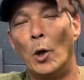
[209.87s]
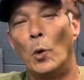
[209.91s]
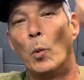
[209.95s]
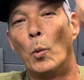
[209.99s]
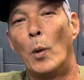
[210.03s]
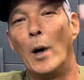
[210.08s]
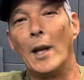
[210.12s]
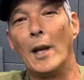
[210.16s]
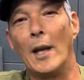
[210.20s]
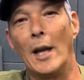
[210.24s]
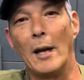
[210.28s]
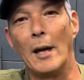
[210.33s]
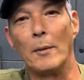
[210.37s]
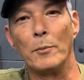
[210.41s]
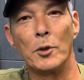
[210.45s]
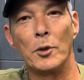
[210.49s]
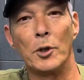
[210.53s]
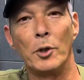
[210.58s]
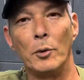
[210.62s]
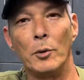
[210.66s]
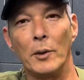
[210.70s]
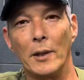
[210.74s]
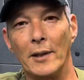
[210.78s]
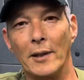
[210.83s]
while I'm
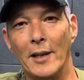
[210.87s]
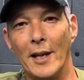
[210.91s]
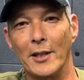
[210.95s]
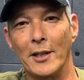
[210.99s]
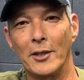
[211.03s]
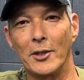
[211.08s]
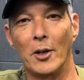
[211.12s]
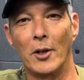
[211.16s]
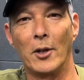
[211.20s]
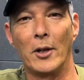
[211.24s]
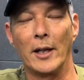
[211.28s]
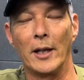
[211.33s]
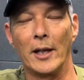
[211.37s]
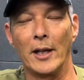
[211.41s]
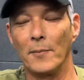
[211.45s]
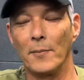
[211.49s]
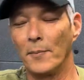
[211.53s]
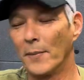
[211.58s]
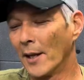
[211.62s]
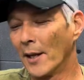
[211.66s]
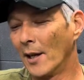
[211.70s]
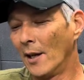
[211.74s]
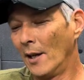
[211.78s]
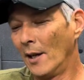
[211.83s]
shooting that target.
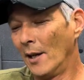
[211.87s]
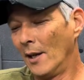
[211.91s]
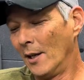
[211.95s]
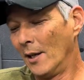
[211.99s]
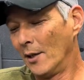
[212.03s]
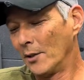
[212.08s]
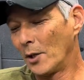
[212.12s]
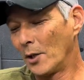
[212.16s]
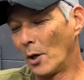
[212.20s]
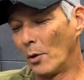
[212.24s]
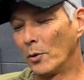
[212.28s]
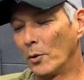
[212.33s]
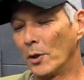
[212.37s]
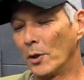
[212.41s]
So